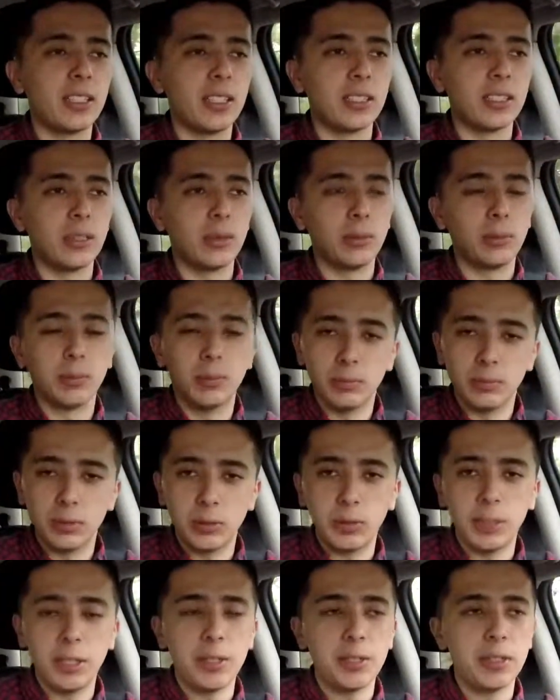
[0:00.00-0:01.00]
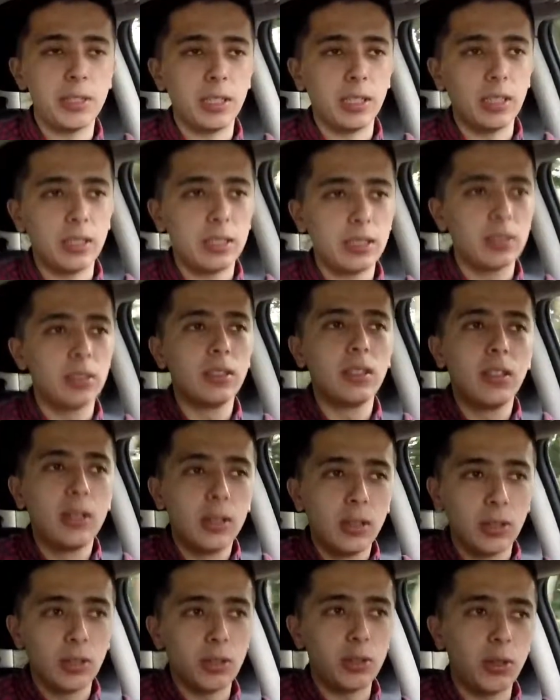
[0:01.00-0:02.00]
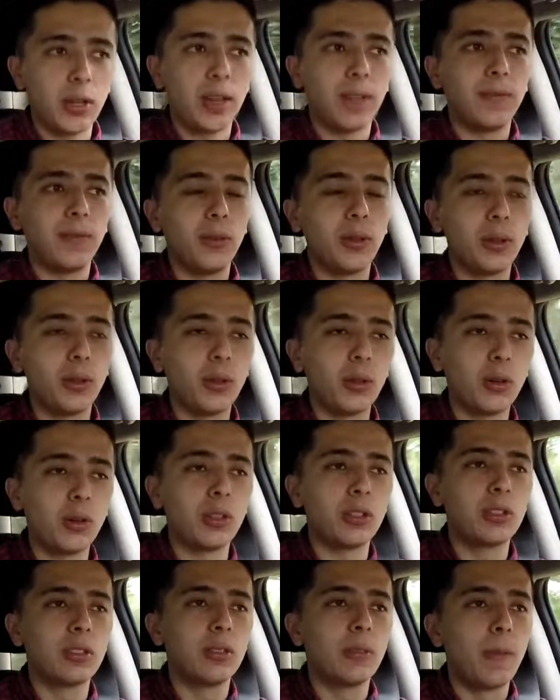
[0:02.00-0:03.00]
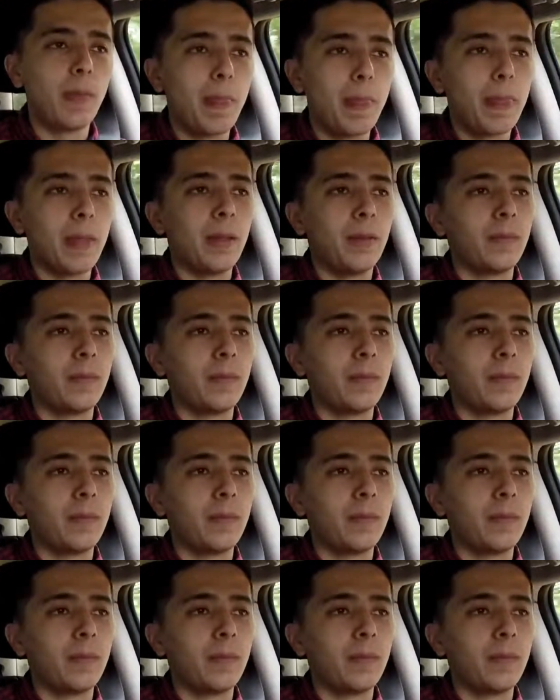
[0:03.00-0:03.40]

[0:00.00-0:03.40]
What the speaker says: to access the rear seats, because you have 4 doors,